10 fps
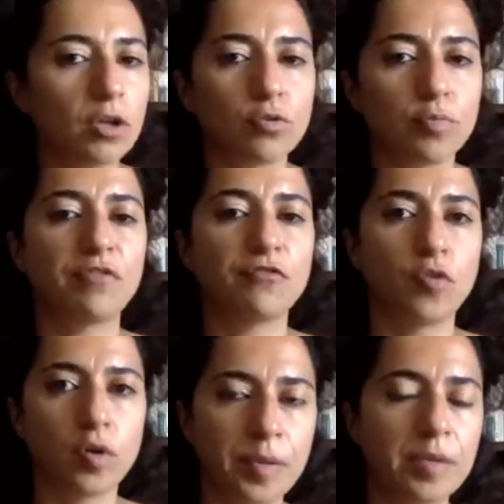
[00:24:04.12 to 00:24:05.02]
group of
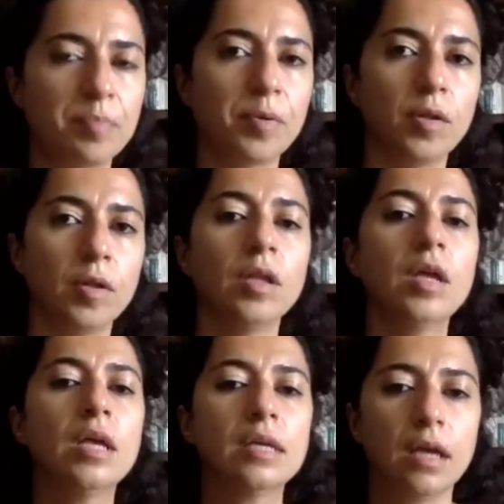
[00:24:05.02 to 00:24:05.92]
4 people
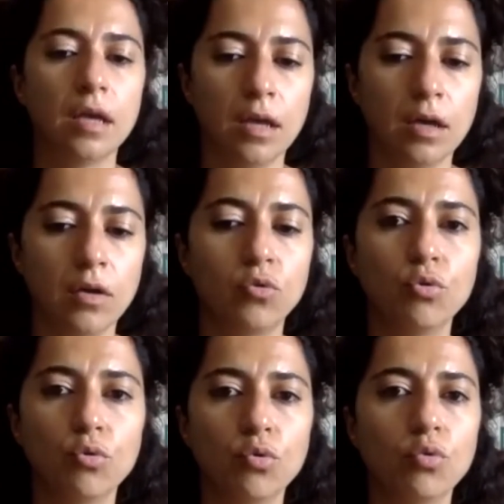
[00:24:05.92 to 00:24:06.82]

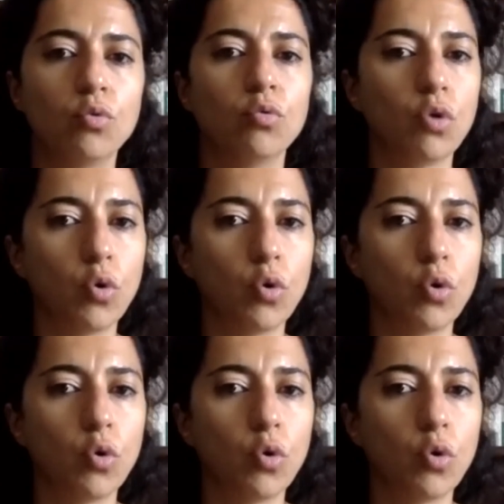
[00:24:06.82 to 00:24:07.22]
who